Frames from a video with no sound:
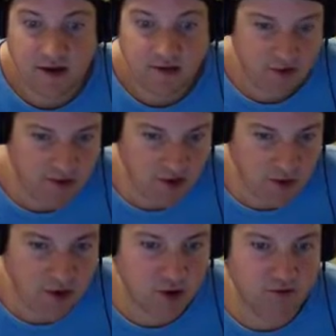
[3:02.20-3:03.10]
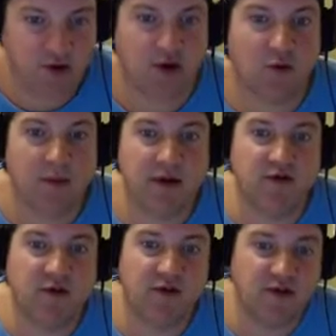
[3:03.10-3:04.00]
The next part over here, we
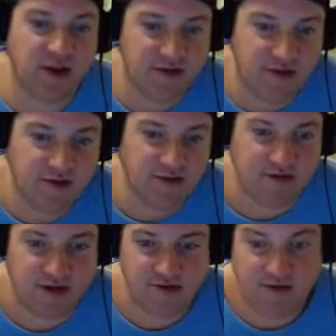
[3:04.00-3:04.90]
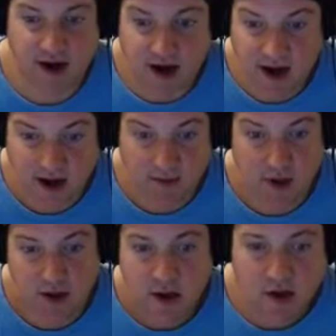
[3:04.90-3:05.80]
mentioned our set statistics time.
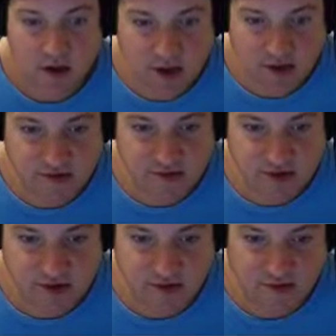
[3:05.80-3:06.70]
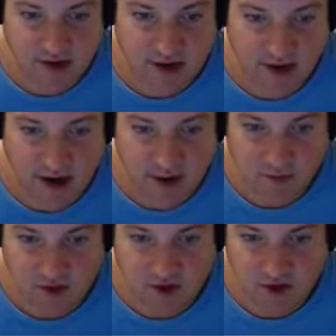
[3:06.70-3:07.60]
You're going to see here exactly how
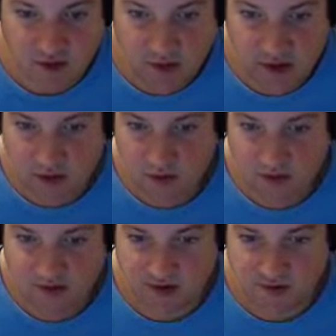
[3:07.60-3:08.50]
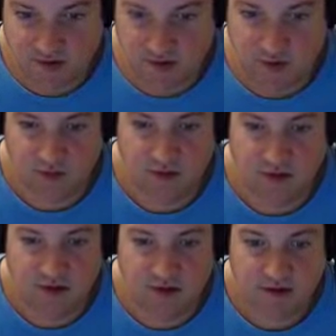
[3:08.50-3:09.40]
much CPU was consumed,
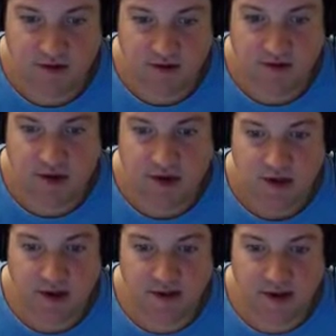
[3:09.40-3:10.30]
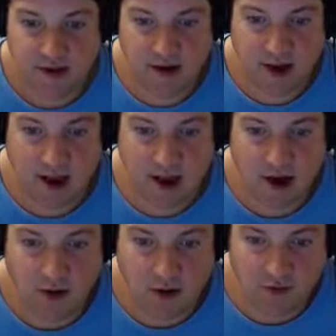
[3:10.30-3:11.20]
and then
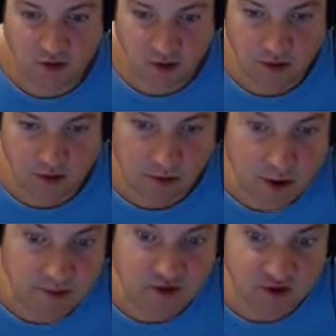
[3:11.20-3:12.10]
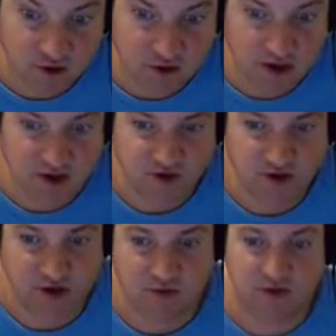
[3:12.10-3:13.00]
how, how much duration
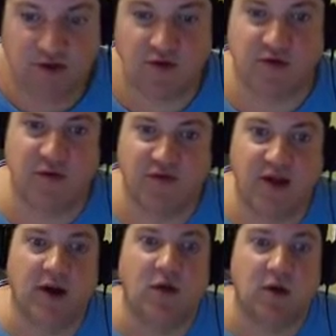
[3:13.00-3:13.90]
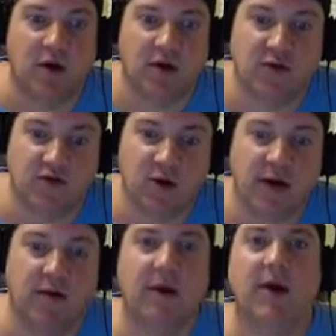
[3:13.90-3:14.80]
here was consumed for that query as
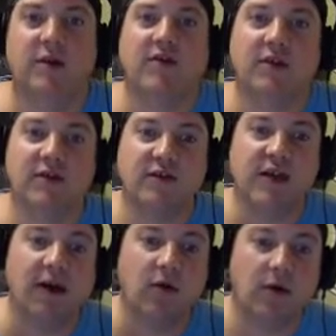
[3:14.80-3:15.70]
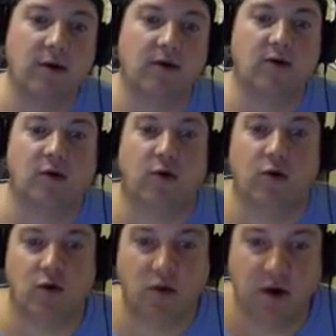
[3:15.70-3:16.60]
well. So this is how long the
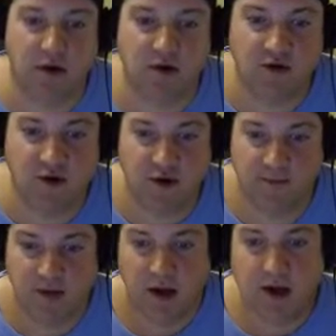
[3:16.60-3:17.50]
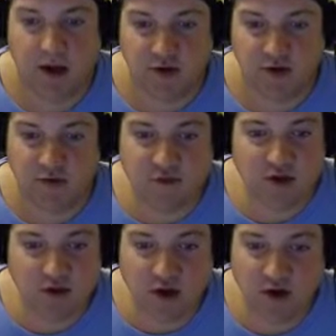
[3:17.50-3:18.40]
total query took. So the
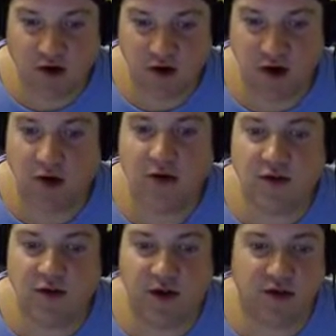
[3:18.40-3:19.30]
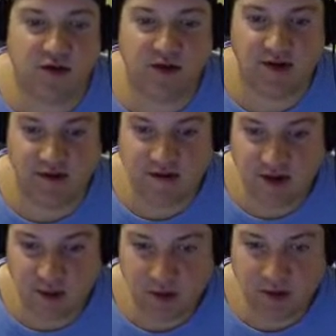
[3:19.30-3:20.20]
first thing you're going to notice here is that the
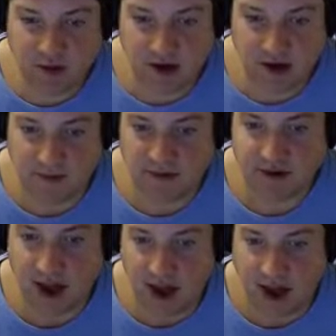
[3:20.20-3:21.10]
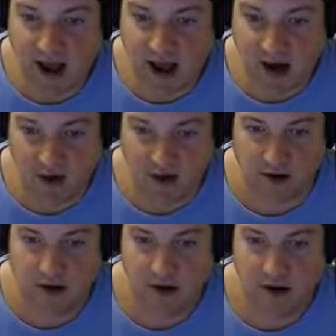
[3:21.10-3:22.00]
CPU time is higher
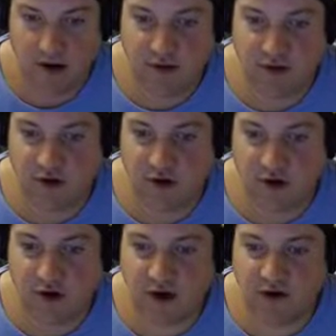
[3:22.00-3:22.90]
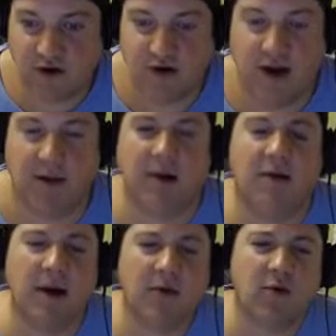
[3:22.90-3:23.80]
than the duration time. And you
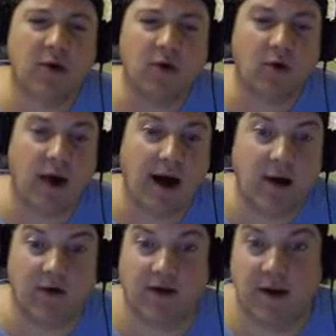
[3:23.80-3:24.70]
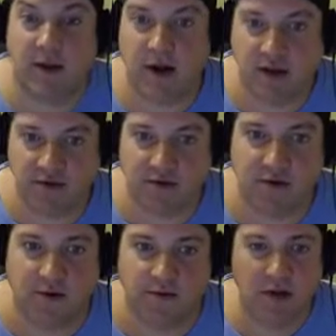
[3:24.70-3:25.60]
might be wondering, well, how is that
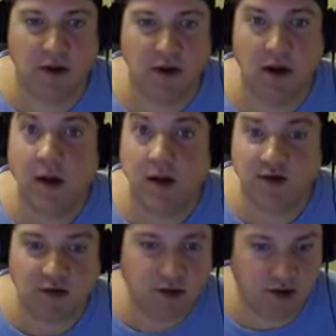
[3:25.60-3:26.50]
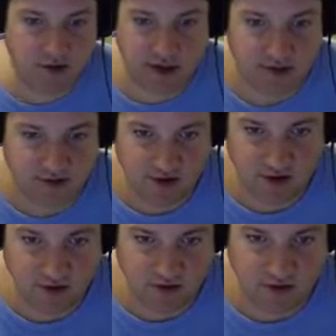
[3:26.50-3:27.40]
possible? Well, let's go look at the
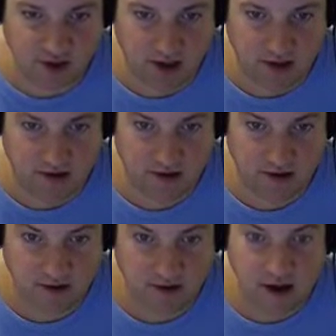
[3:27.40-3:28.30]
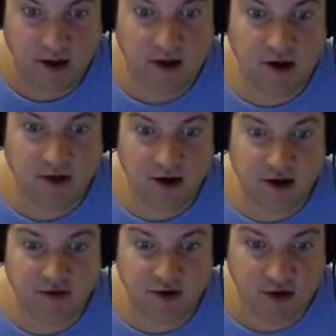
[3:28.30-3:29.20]
execution plan. Here in the
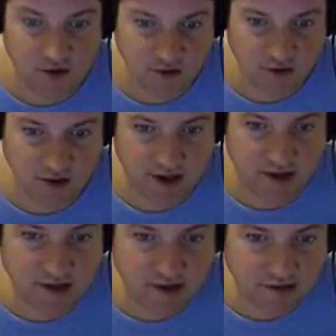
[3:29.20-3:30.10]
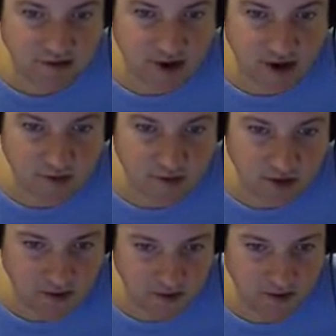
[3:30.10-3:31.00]
execution plan, you're going to see
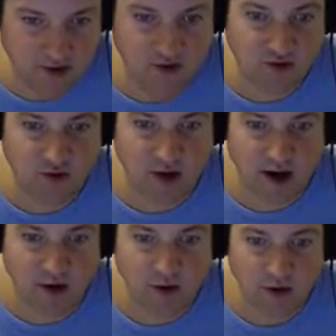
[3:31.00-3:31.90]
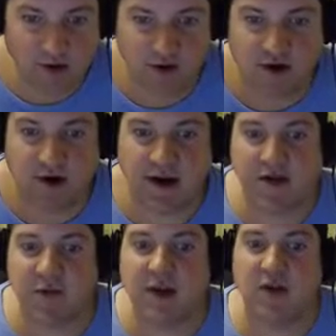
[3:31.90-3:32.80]
operators with these two arrows here, and that's
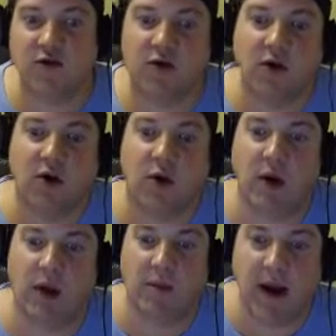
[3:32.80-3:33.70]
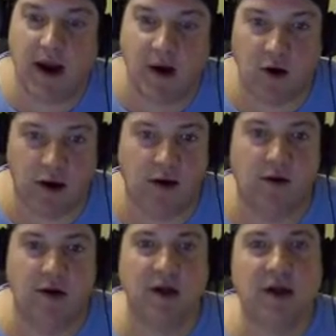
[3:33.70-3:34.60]
because we're going
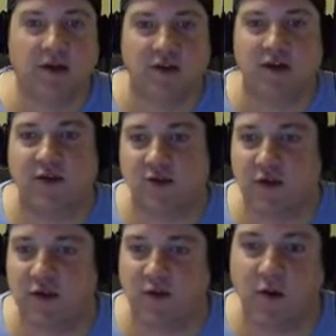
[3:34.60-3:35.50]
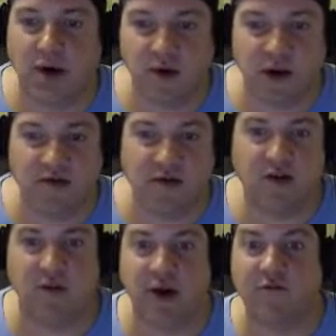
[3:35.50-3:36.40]
parallel. So this is a reason why we can see
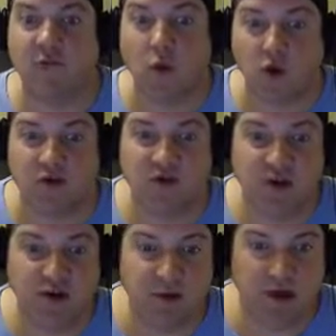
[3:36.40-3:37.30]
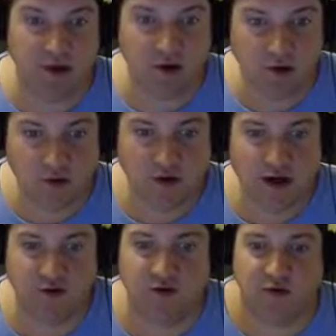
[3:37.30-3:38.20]
that we have more CPU than
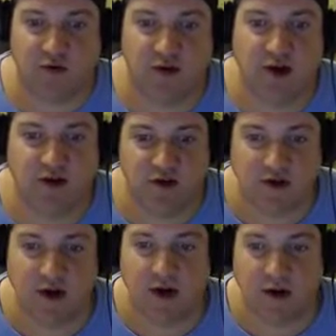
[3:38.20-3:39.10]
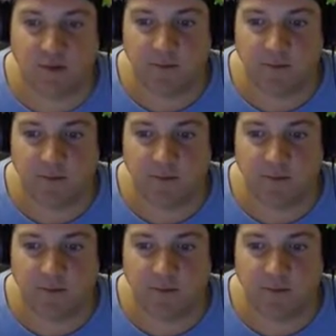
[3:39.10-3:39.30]
actual duration here.